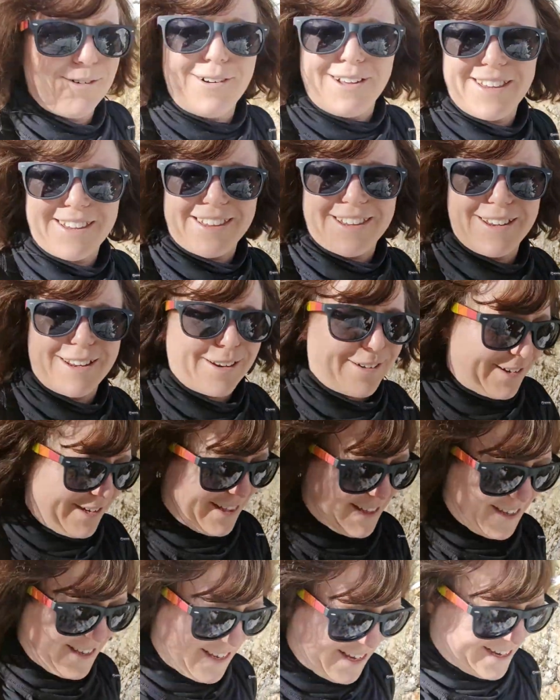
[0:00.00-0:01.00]
once you're
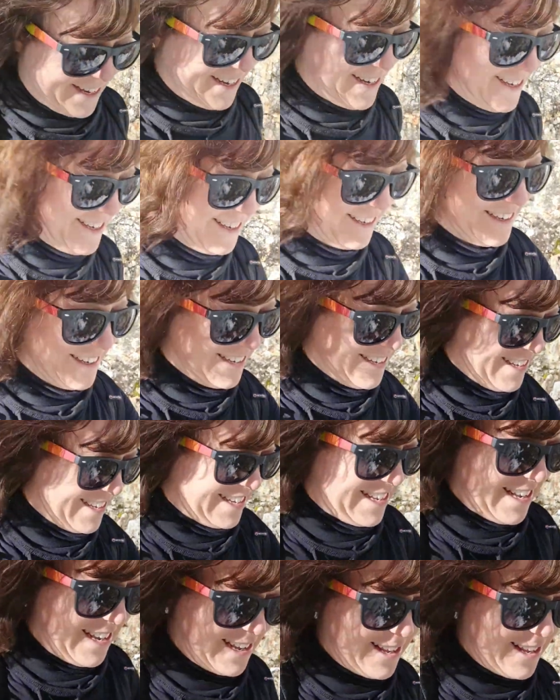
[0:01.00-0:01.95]
not in the sun, it's